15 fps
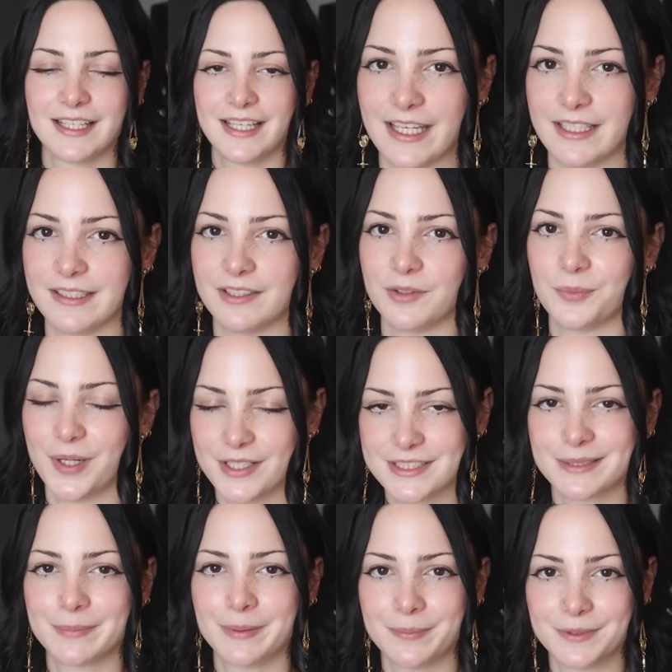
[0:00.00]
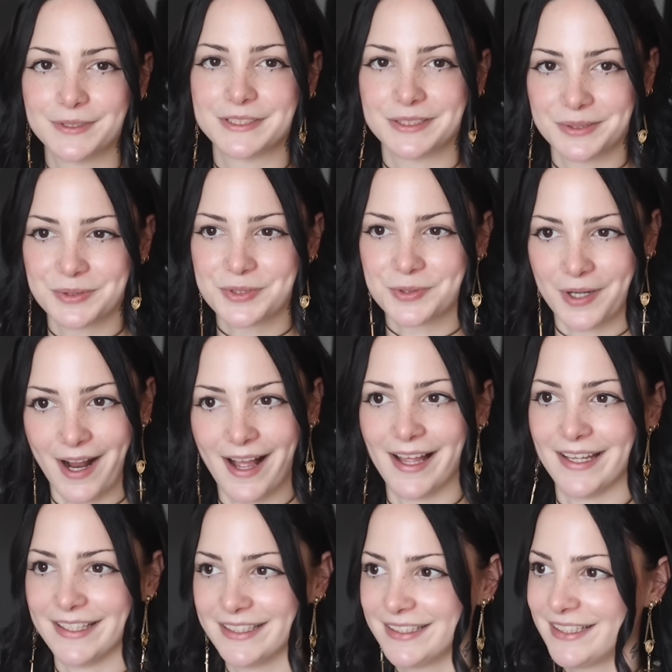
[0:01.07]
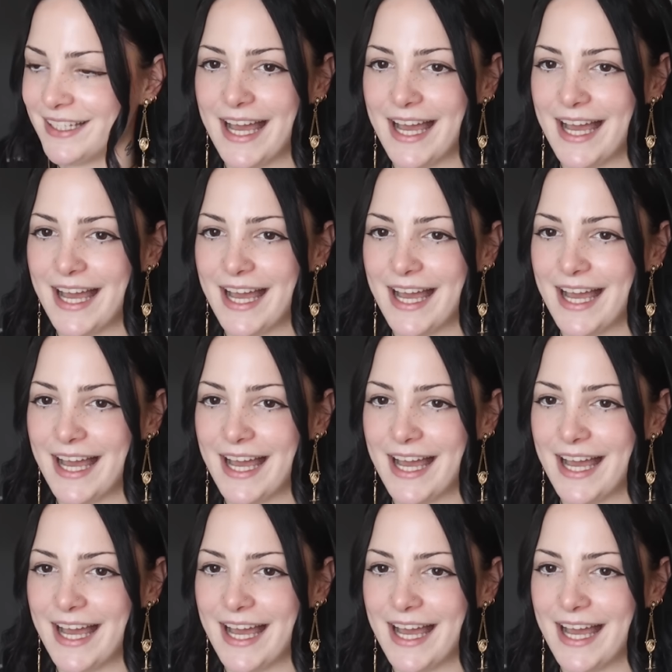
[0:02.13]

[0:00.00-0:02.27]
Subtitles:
and while some people do try,